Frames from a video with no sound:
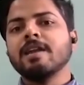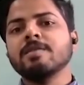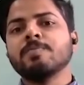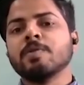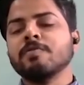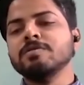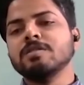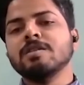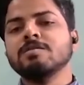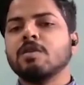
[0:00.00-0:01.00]
and the
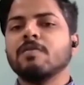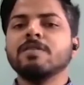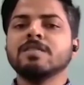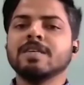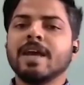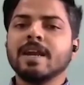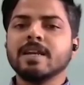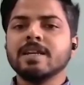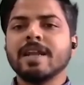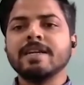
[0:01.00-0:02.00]
Provincial Insolvency
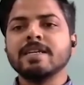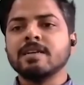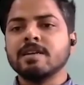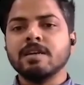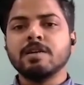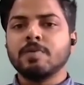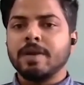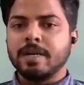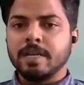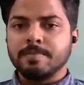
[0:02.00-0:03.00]
Act
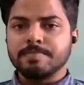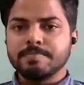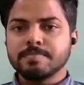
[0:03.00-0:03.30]
1920.